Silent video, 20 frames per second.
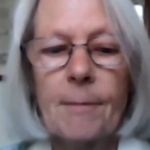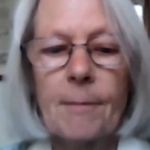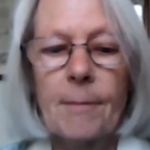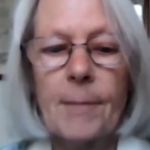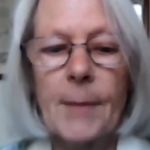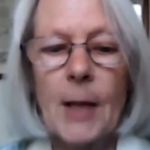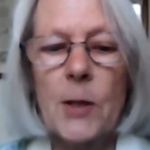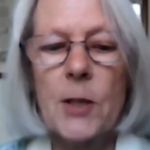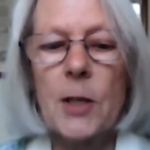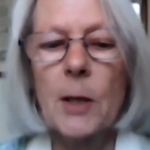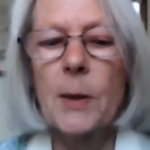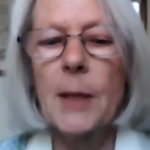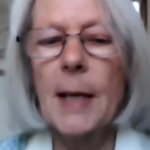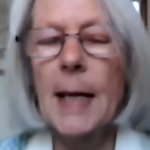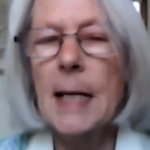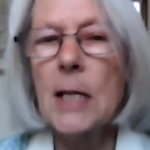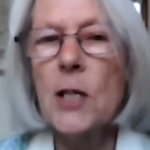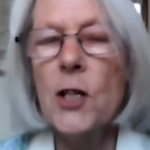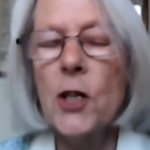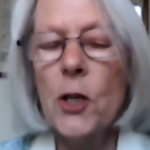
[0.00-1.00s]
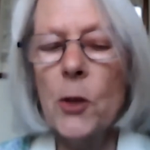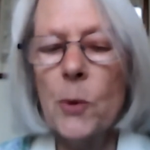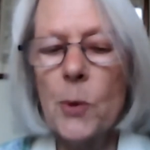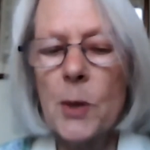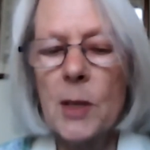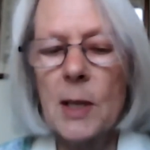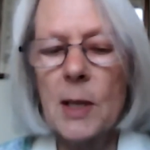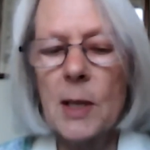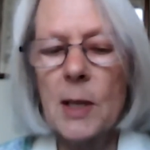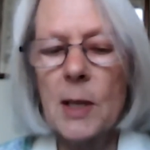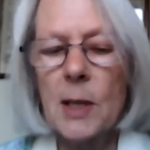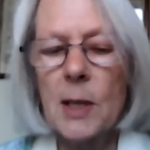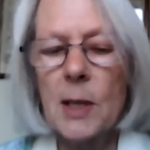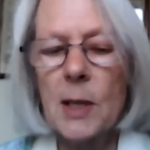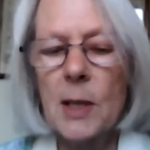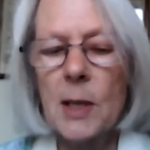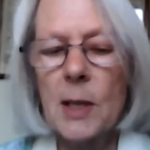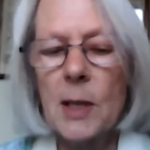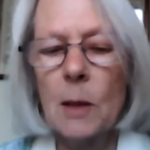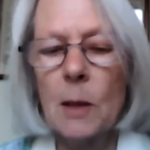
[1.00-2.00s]
So they knew
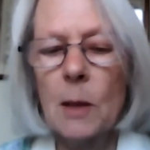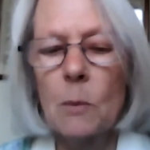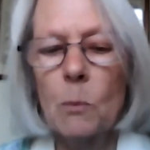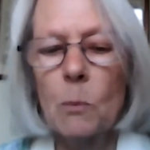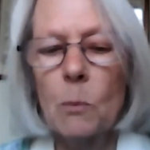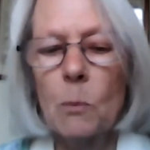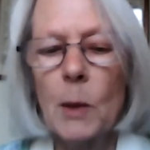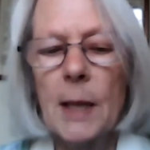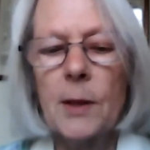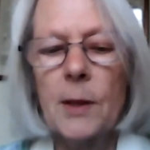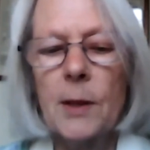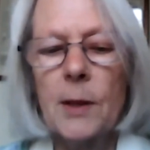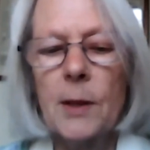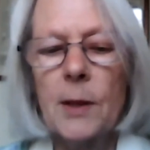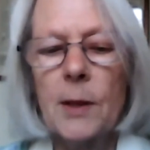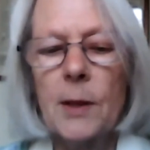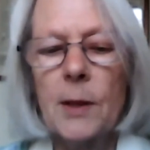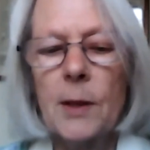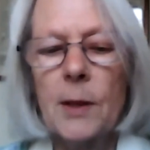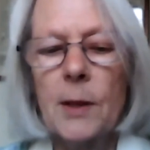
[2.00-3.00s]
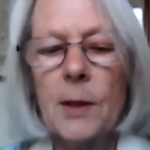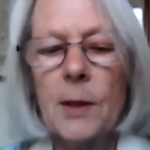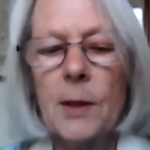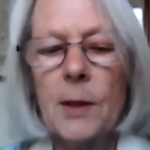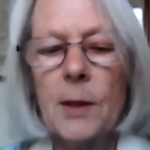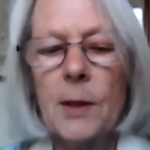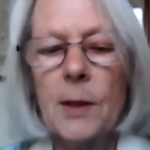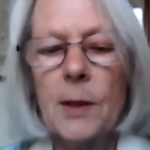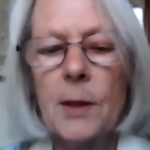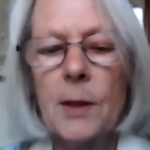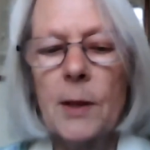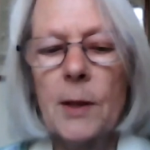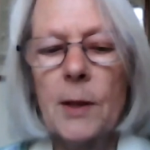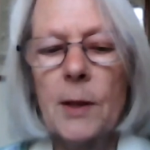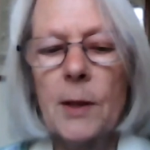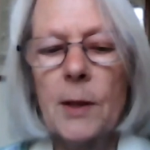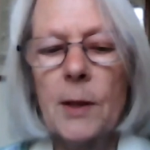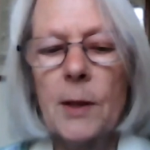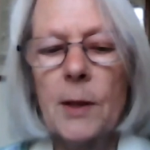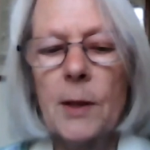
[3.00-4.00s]
somewhere that the
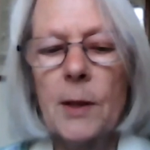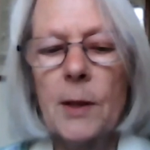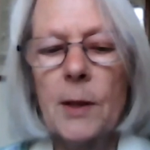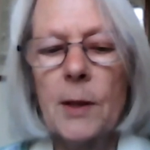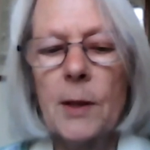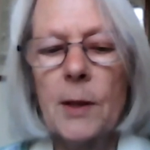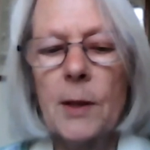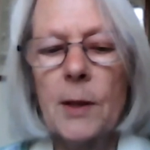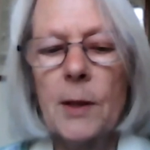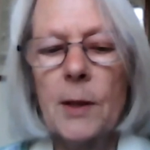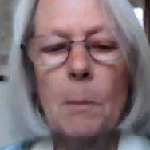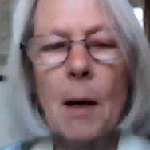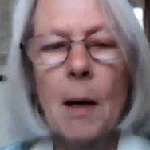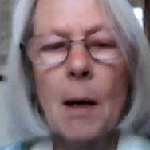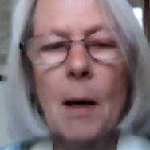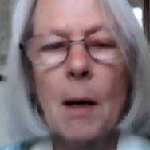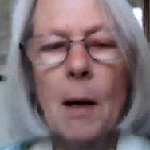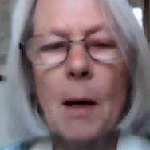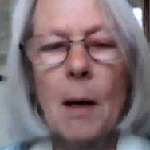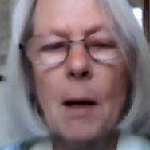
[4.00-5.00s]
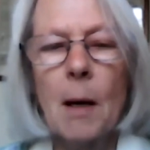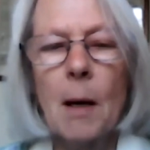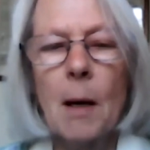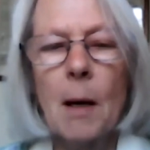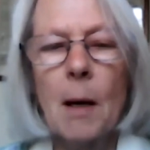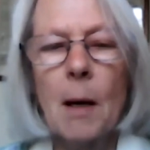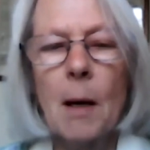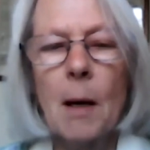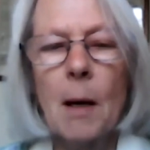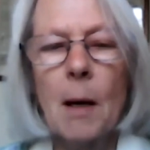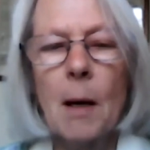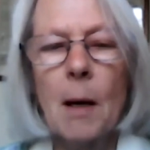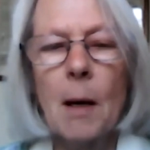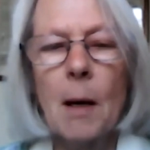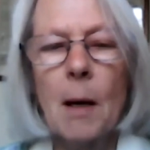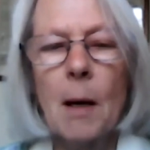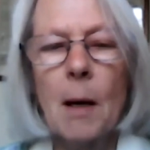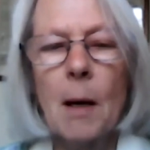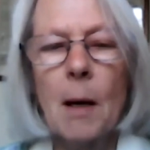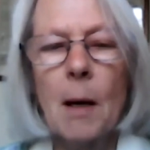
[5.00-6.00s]
path they
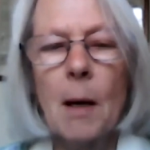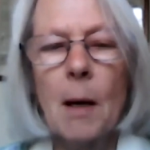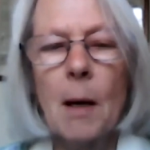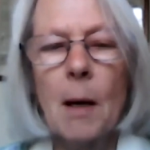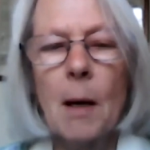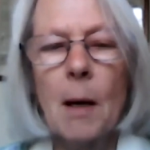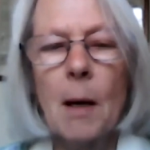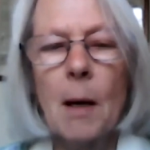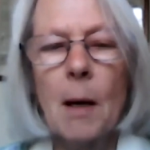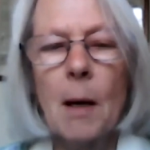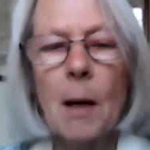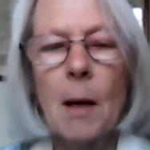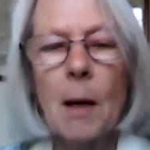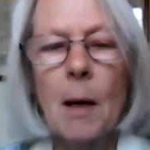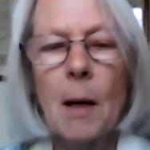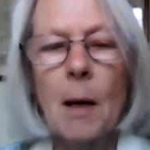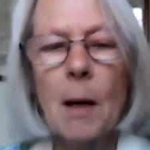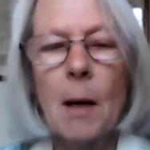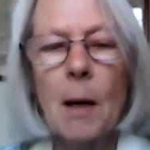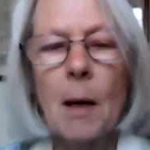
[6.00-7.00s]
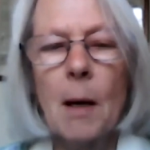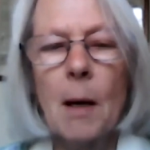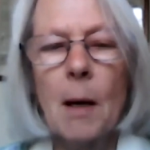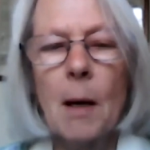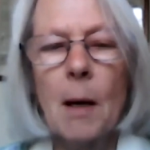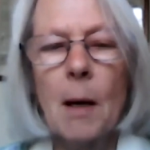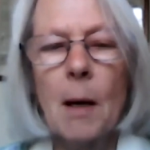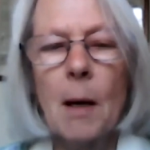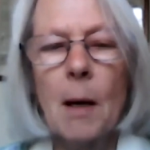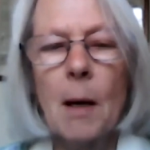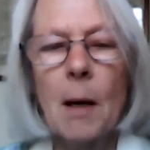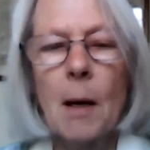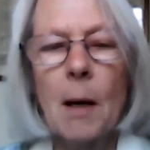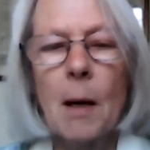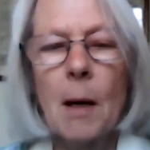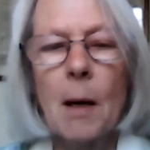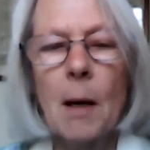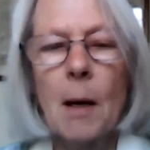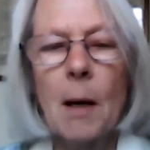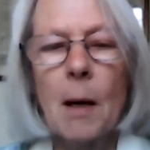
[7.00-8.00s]
would
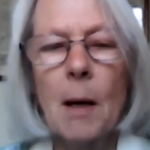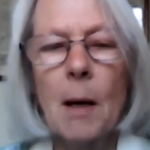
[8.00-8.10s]
tread